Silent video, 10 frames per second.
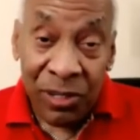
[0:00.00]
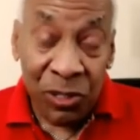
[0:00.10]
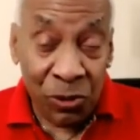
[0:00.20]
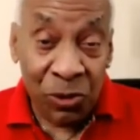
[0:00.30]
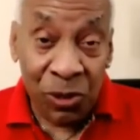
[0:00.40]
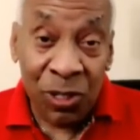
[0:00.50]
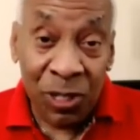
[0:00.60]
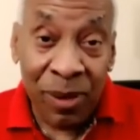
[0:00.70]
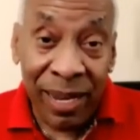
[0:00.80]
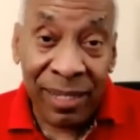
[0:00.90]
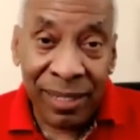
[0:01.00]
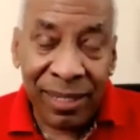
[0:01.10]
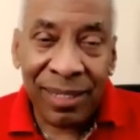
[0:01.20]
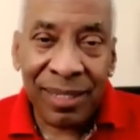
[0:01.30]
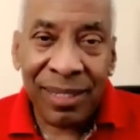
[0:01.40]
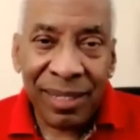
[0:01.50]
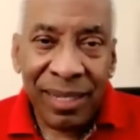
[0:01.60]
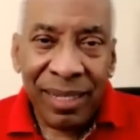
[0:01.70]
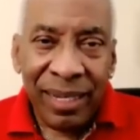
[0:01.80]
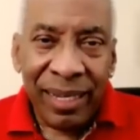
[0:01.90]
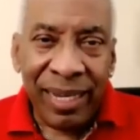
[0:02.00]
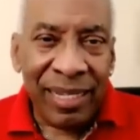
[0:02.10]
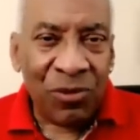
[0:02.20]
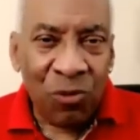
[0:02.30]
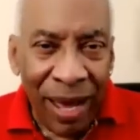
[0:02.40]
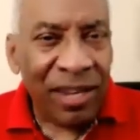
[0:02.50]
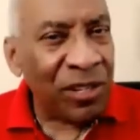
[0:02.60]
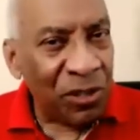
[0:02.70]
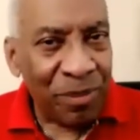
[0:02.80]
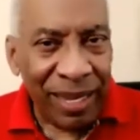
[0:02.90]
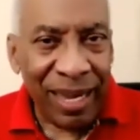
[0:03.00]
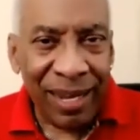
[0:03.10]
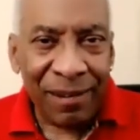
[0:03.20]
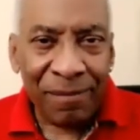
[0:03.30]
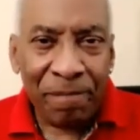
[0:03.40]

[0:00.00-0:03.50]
to those places is ready to begin.